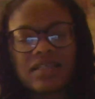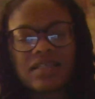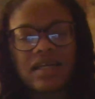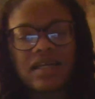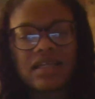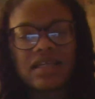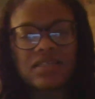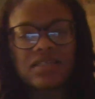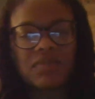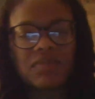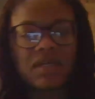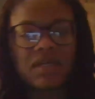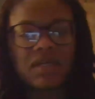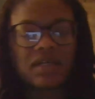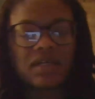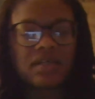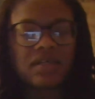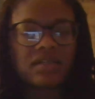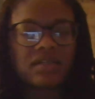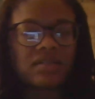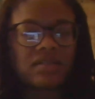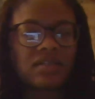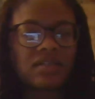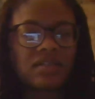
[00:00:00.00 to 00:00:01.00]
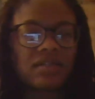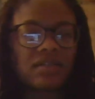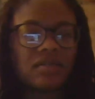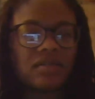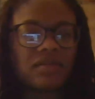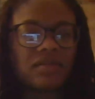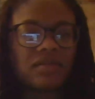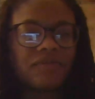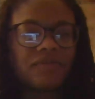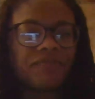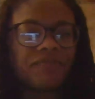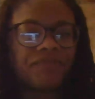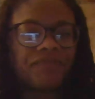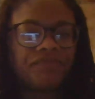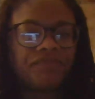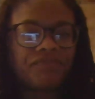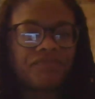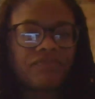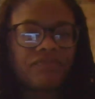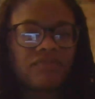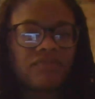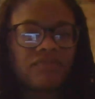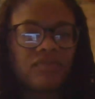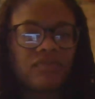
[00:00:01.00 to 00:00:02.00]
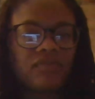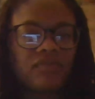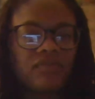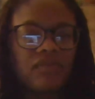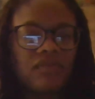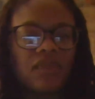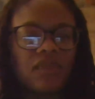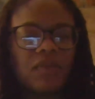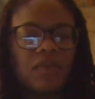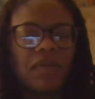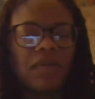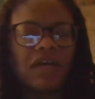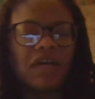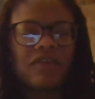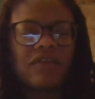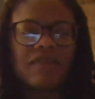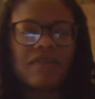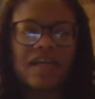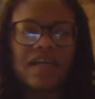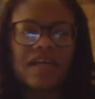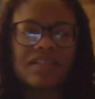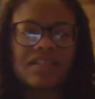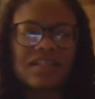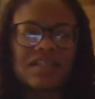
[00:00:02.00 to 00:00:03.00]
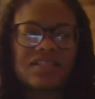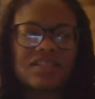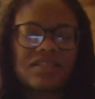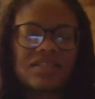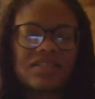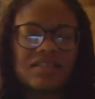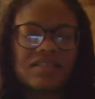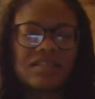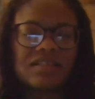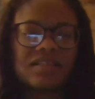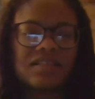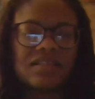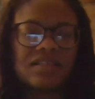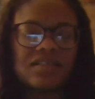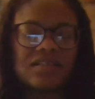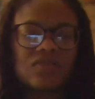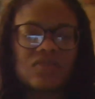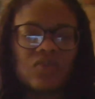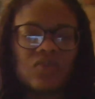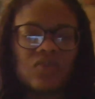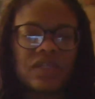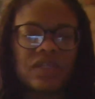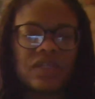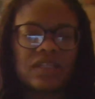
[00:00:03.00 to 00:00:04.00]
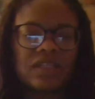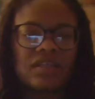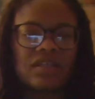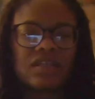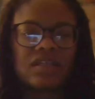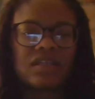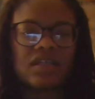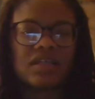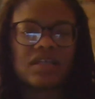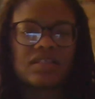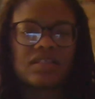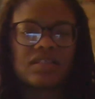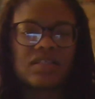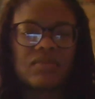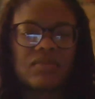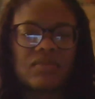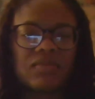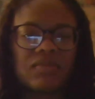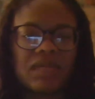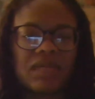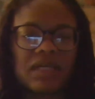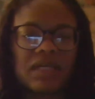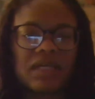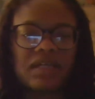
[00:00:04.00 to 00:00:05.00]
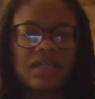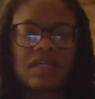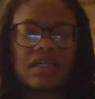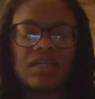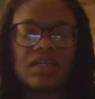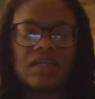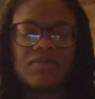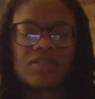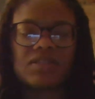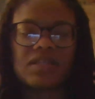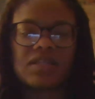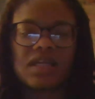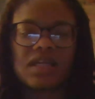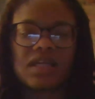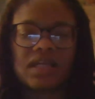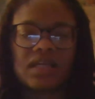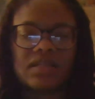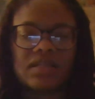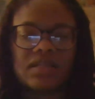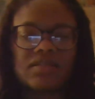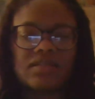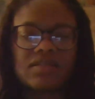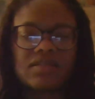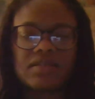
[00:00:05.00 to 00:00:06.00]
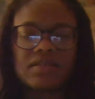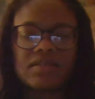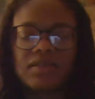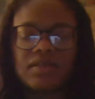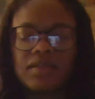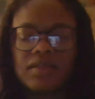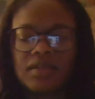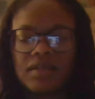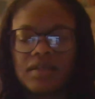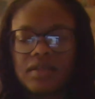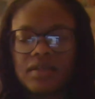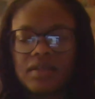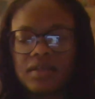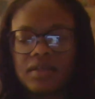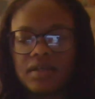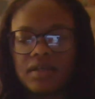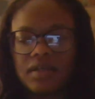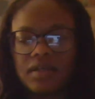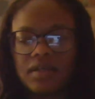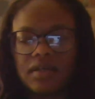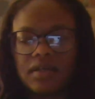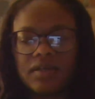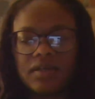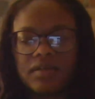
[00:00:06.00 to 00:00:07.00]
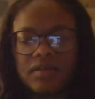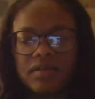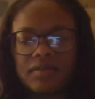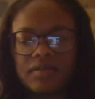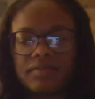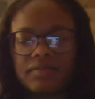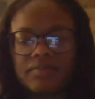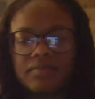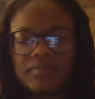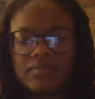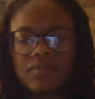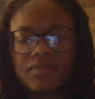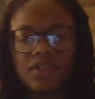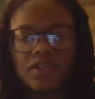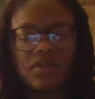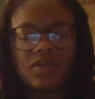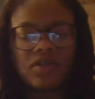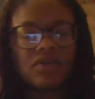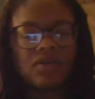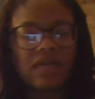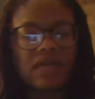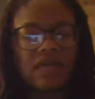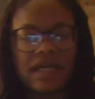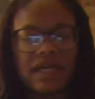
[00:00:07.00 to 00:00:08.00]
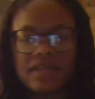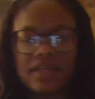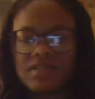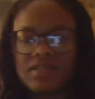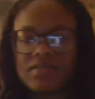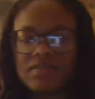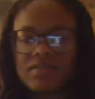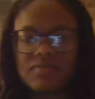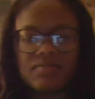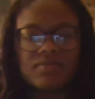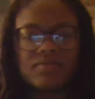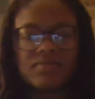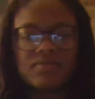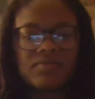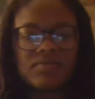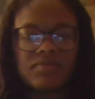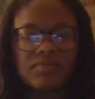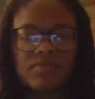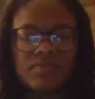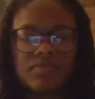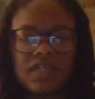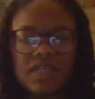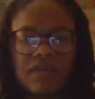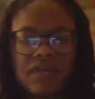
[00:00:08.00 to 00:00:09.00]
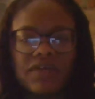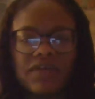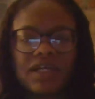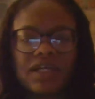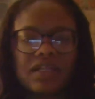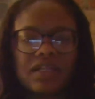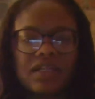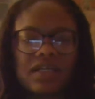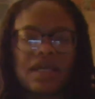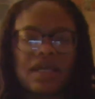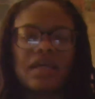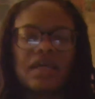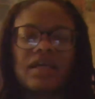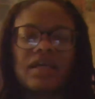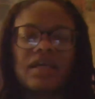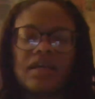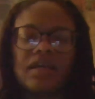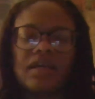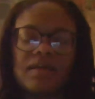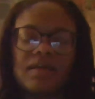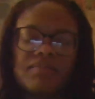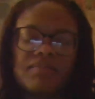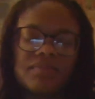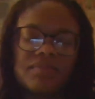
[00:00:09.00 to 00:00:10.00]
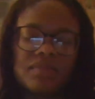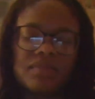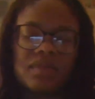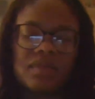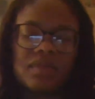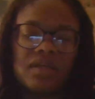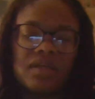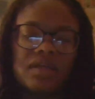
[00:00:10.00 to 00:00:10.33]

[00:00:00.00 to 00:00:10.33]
to ask my, um, matter of fact, I just did this with uh, some of my Canvas clients. Um, you know, ask them directly, hey, I'm